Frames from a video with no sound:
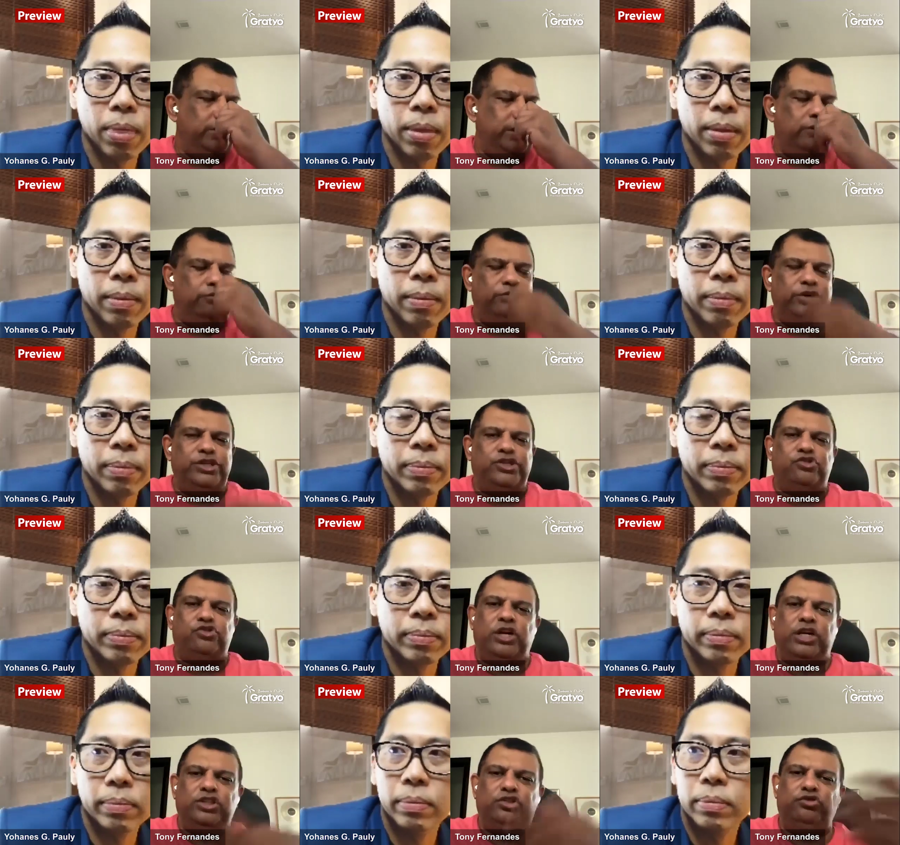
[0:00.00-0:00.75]
Speaker 1: we're
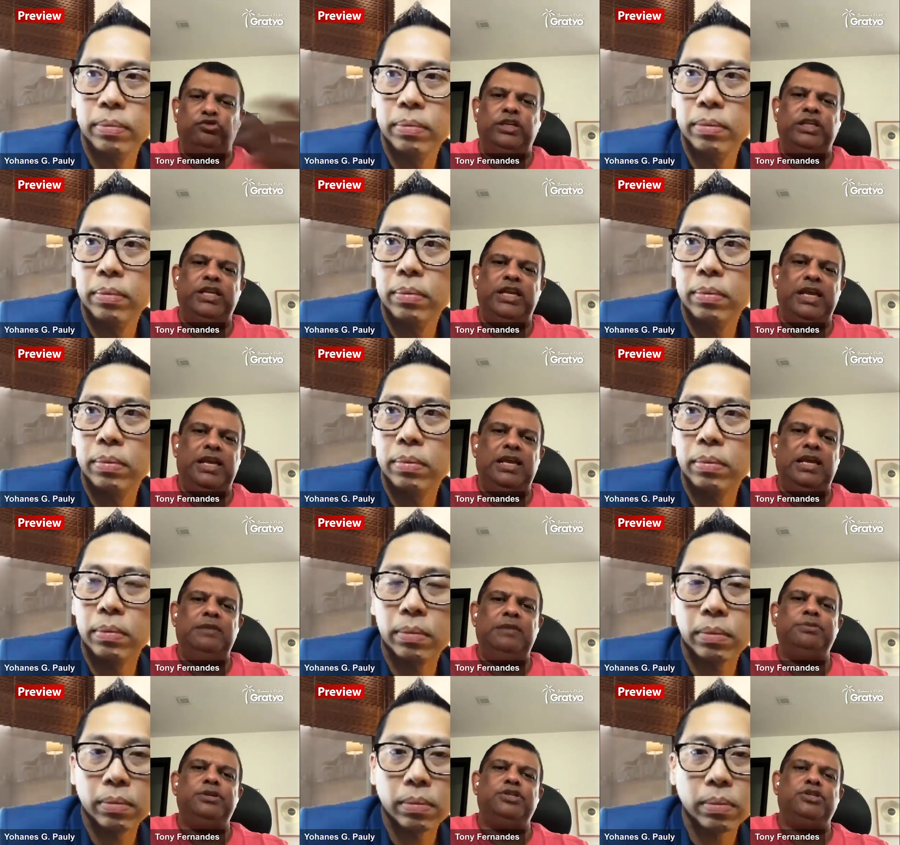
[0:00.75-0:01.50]
restructuring the
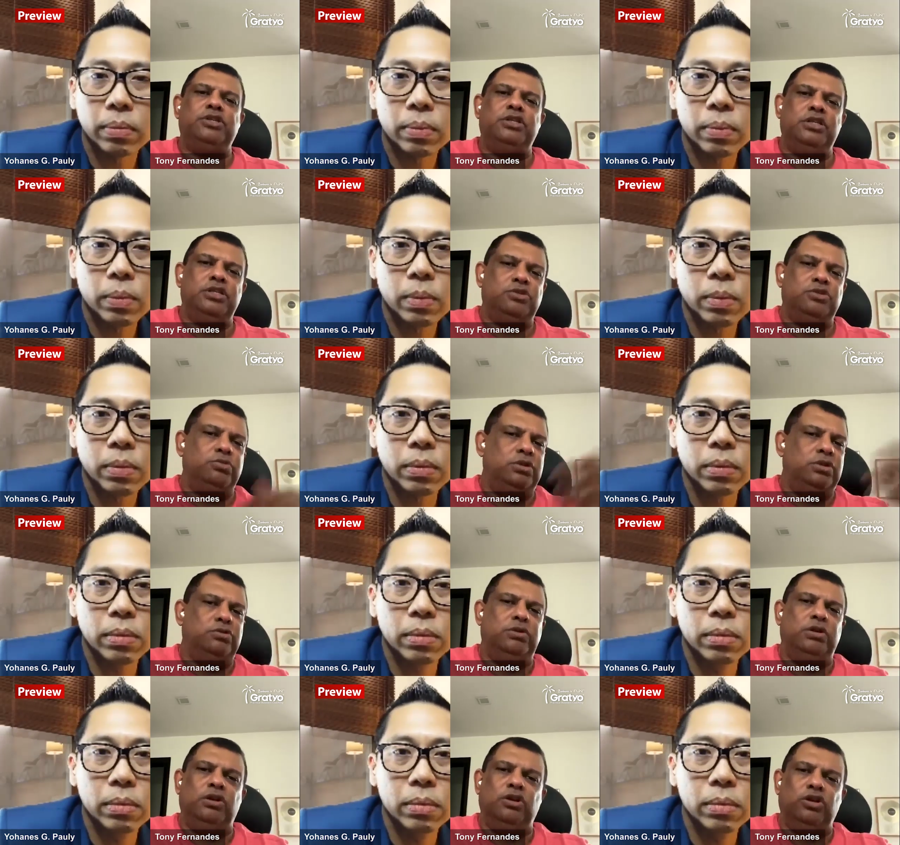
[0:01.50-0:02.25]
airline business,
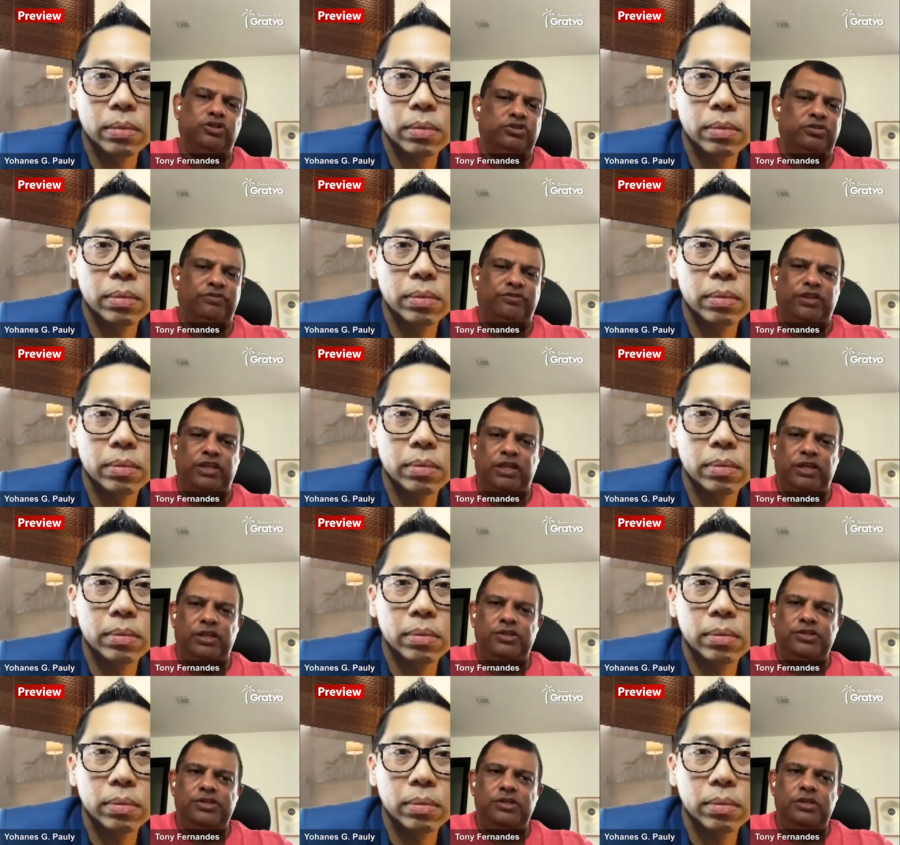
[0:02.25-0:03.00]
we're doing lots of
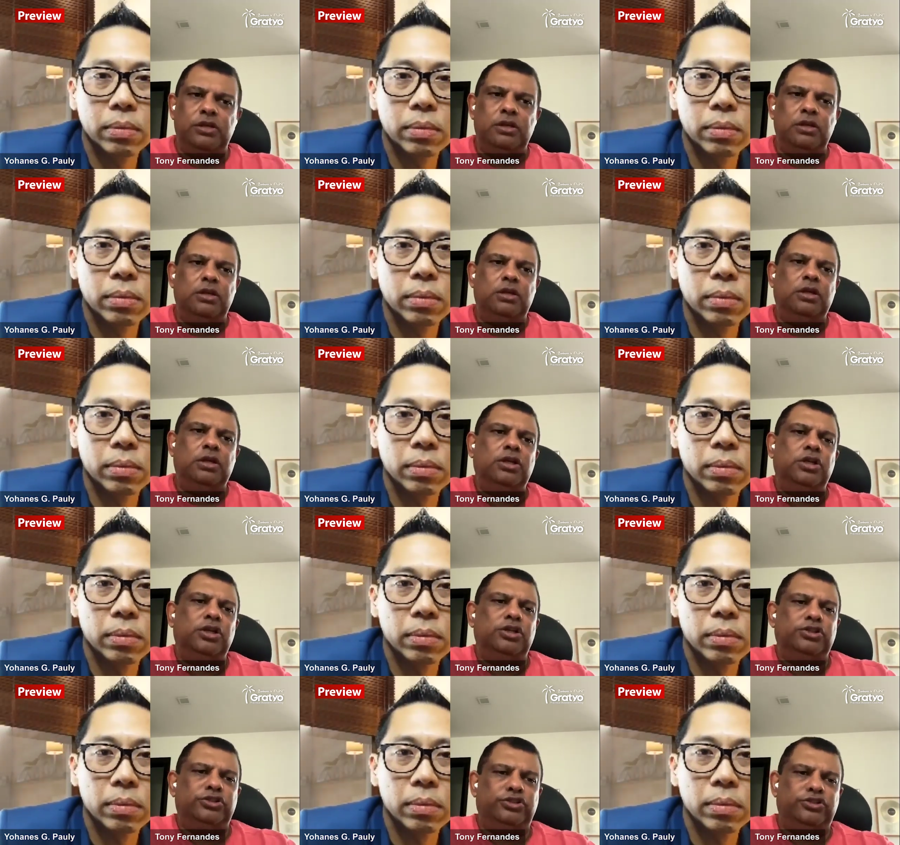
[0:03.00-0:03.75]
things.
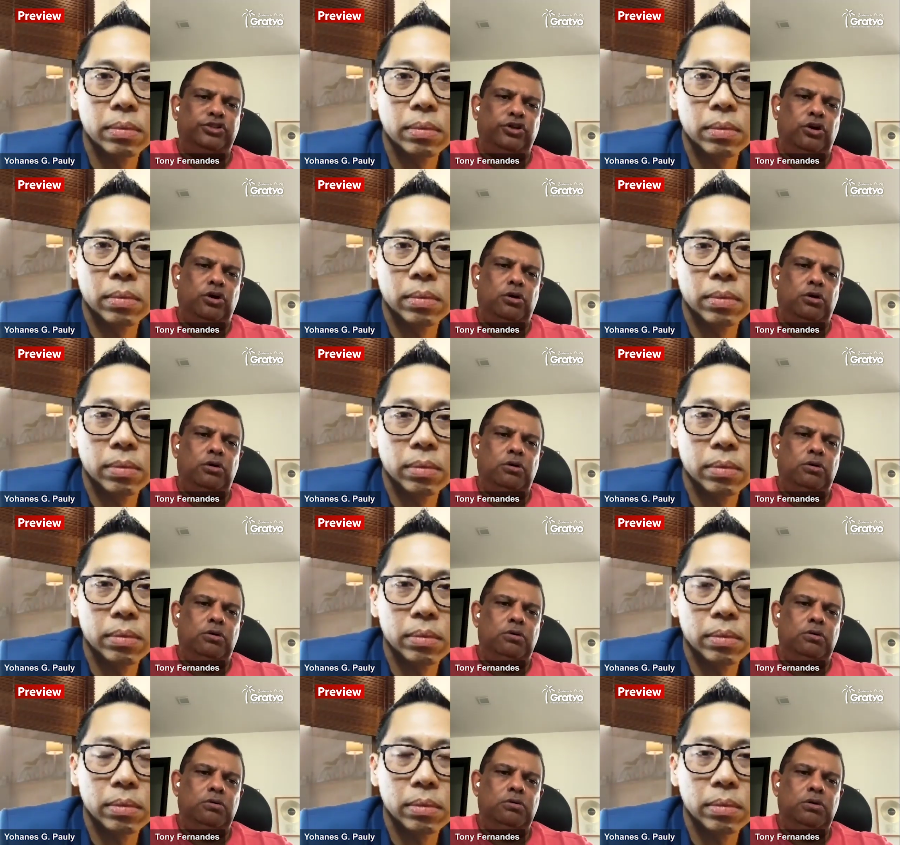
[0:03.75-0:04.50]

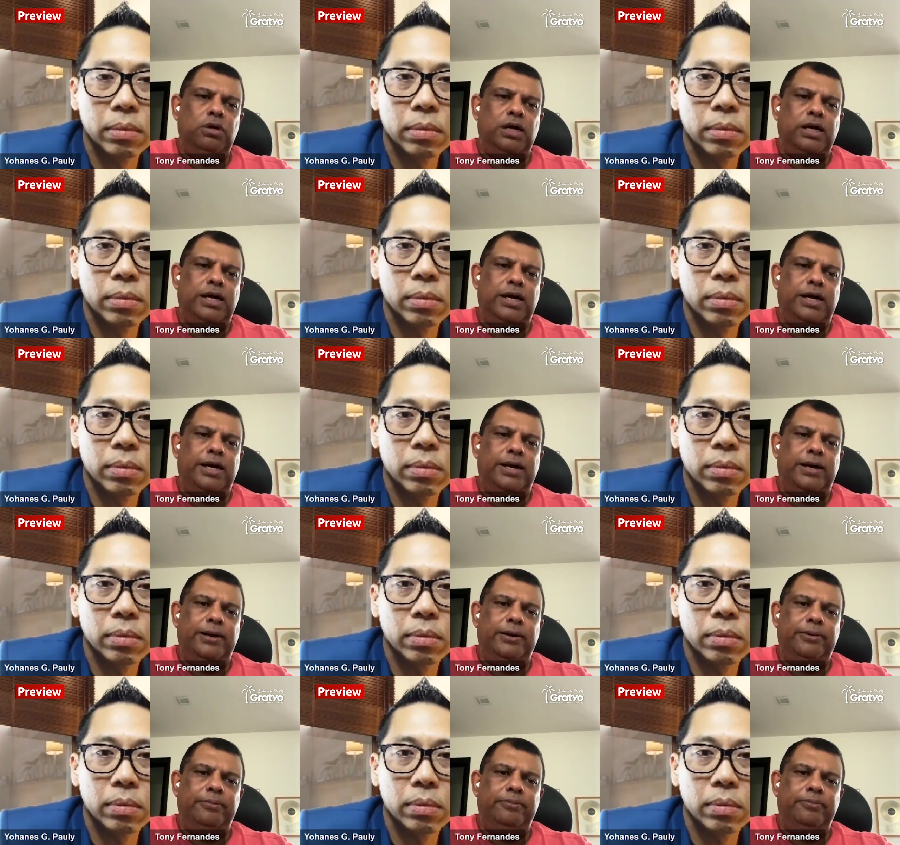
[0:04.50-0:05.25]
So,
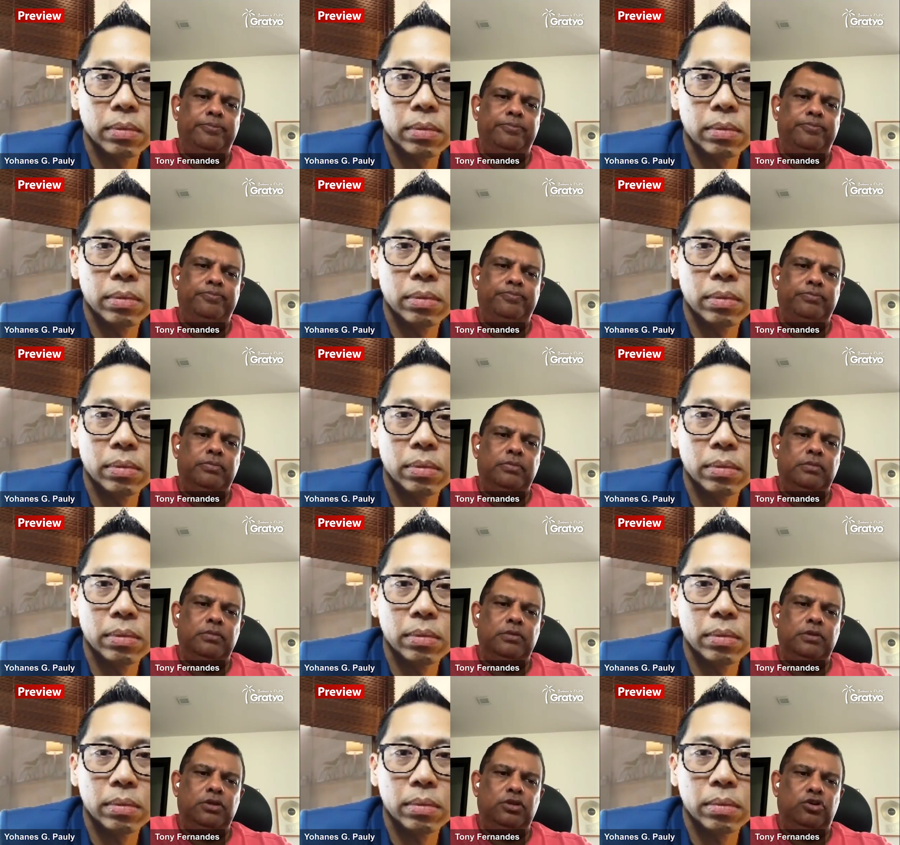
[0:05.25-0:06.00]
um,
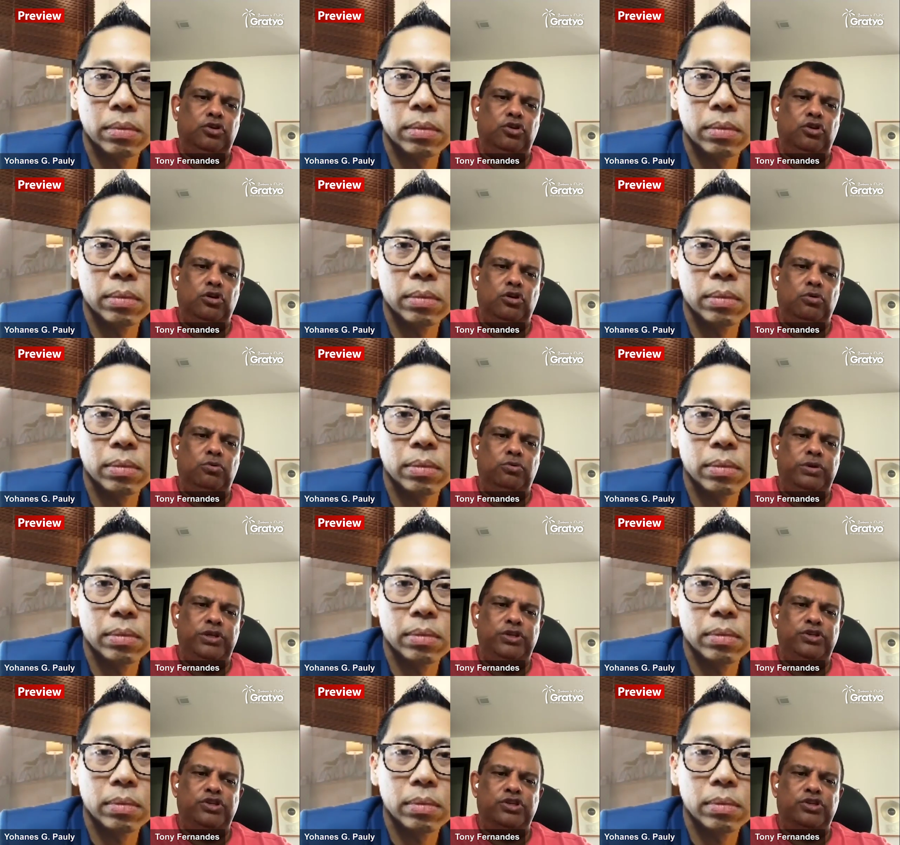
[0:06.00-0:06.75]
you know,
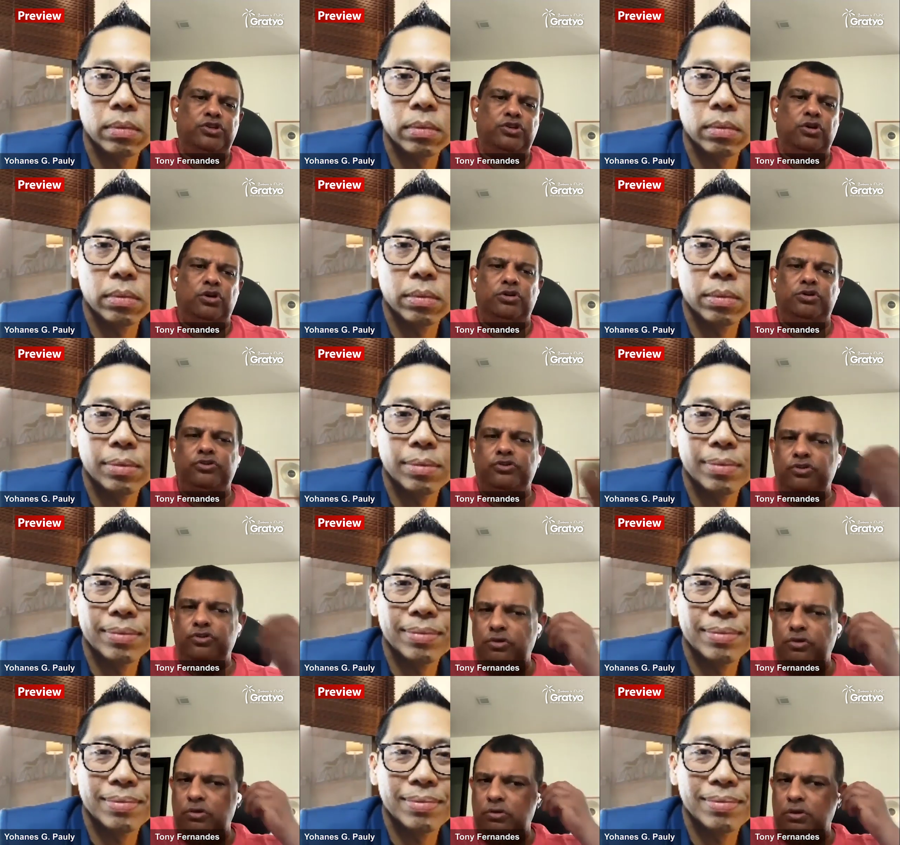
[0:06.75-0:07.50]
we just got
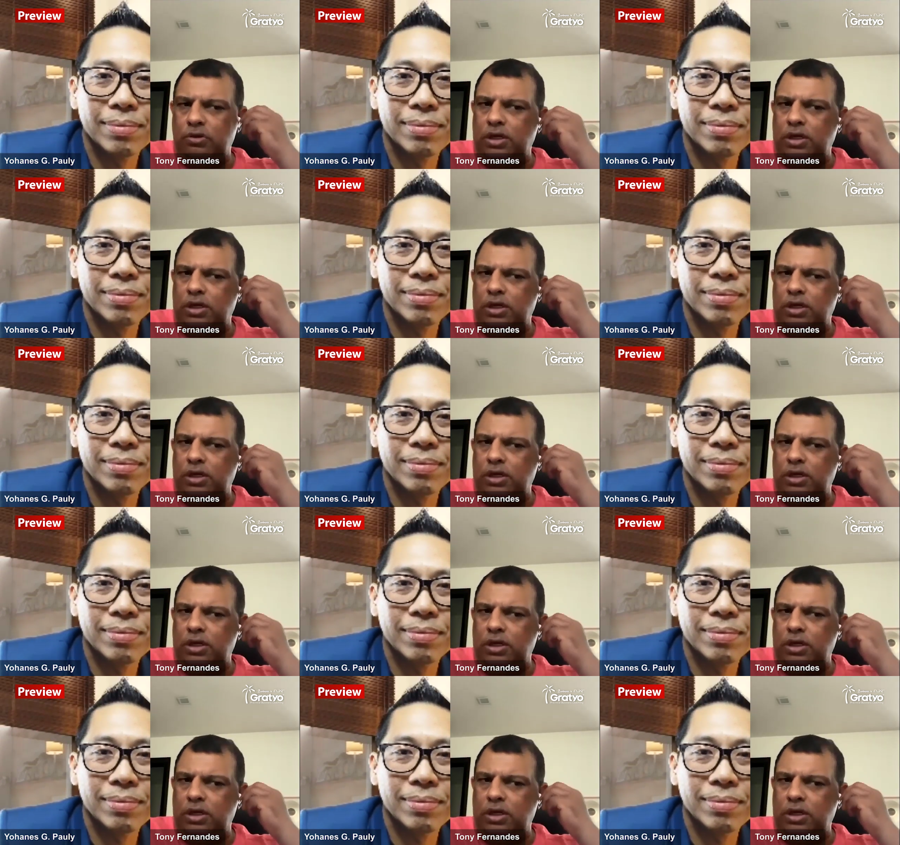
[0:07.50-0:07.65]
to.